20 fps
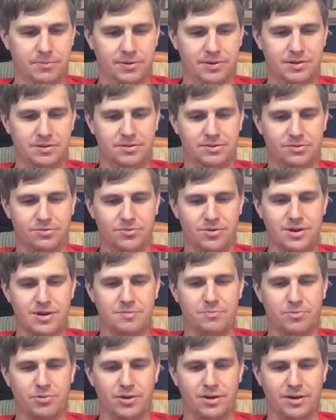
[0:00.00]
But he
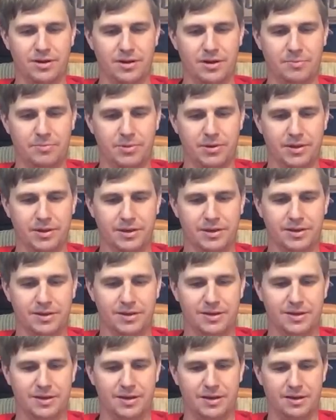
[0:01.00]
3D printed up
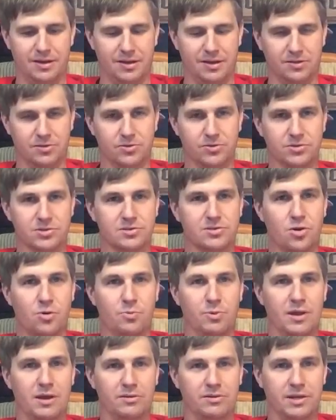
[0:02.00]
like little
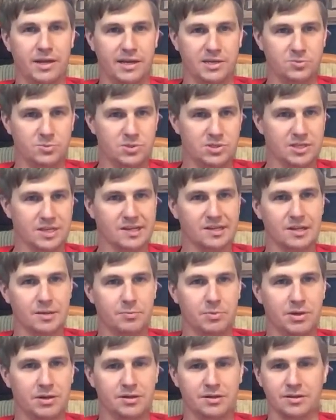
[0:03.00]
snowplow attachments that
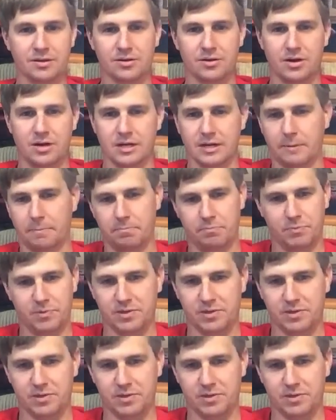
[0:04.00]
clip into the Croc.